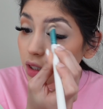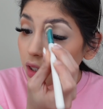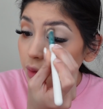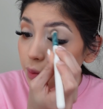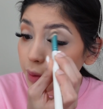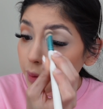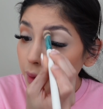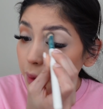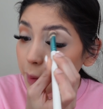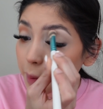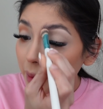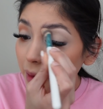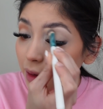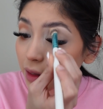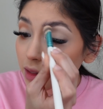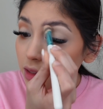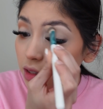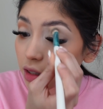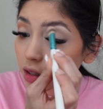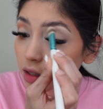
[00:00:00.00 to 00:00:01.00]
gonna bring my
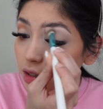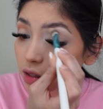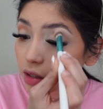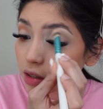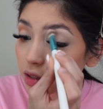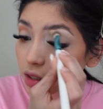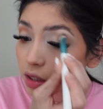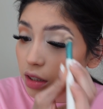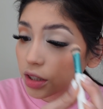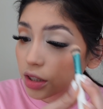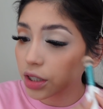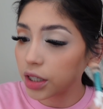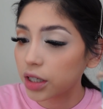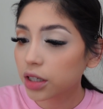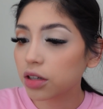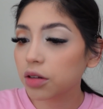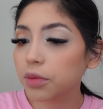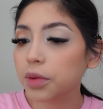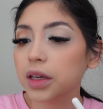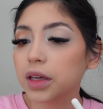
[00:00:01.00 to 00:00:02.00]
parents on to the
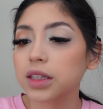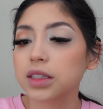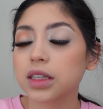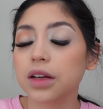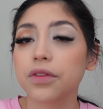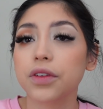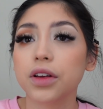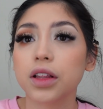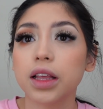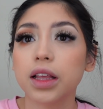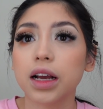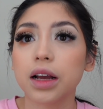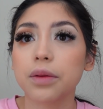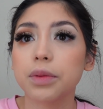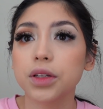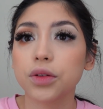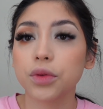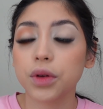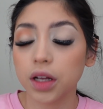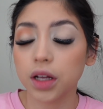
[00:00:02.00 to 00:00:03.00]
channel because I feel like I've
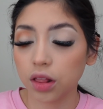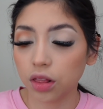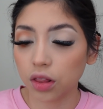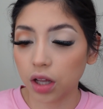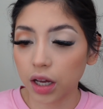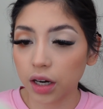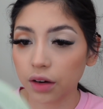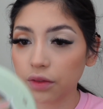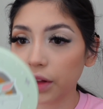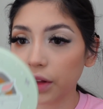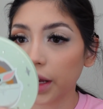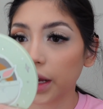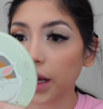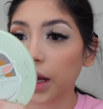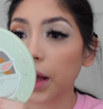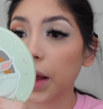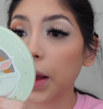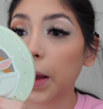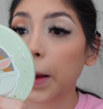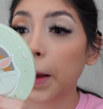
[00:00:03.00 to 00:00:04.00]
been doing a lot of like
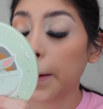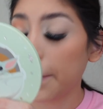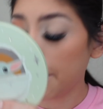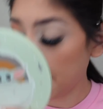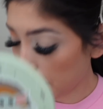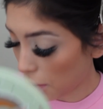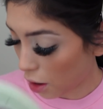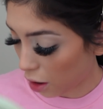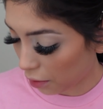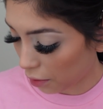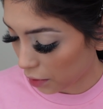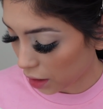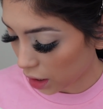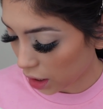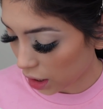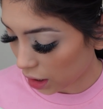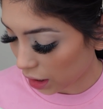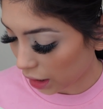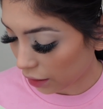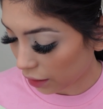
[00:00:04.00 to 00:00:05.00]

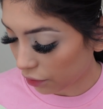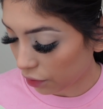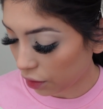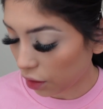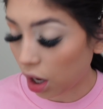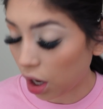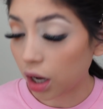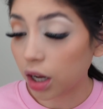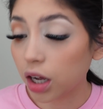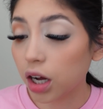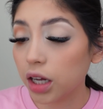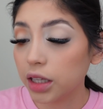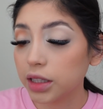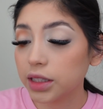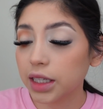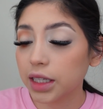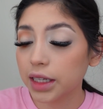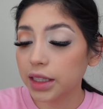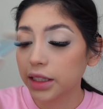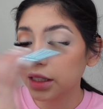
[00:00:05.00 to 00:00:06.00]
mommy and like vlog
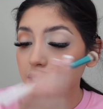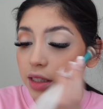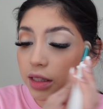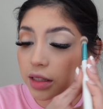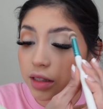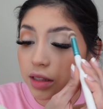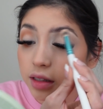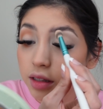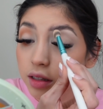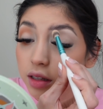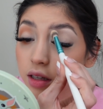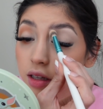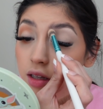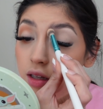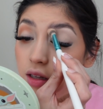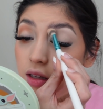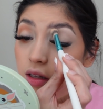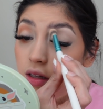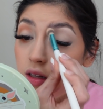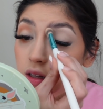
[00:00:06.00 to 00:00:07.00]
content,
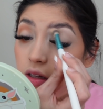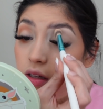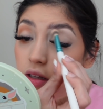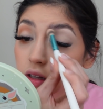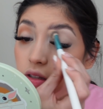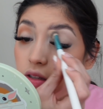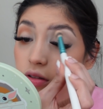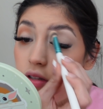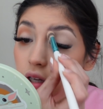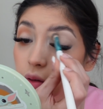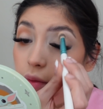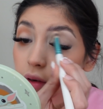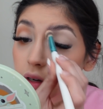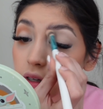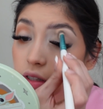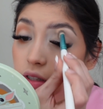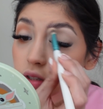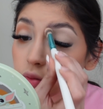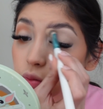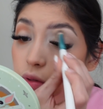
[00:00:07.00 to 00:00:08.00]
so I wanted
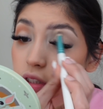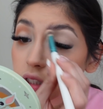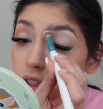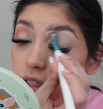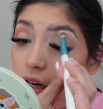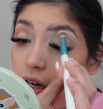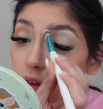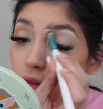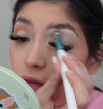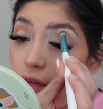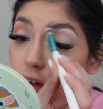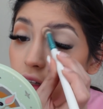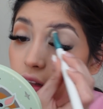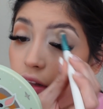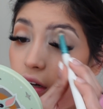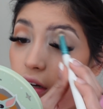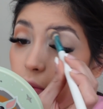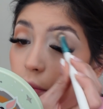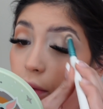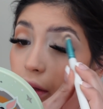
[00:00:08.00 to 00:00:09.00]
to switch it up for a
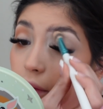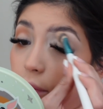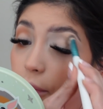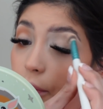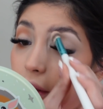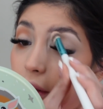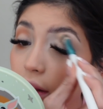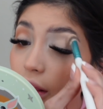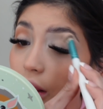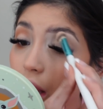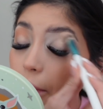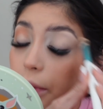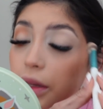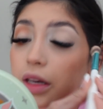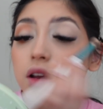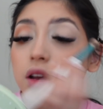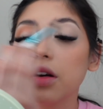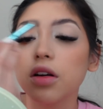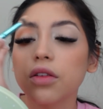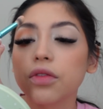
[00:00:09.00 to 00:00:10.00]
little bit. But let me
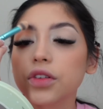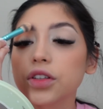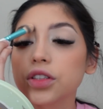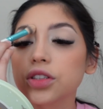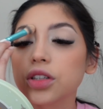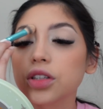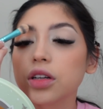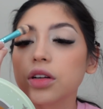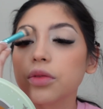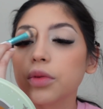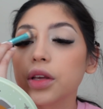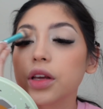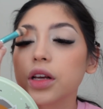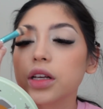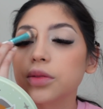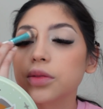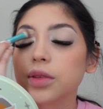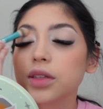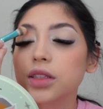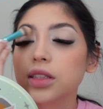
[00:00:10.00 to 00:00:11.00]
know for sure what you
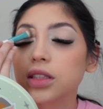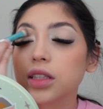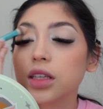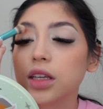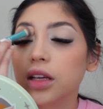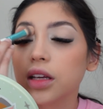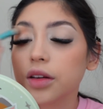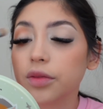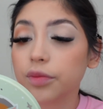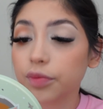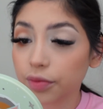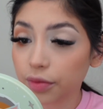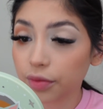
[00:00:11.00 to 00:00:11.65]
guys want to see,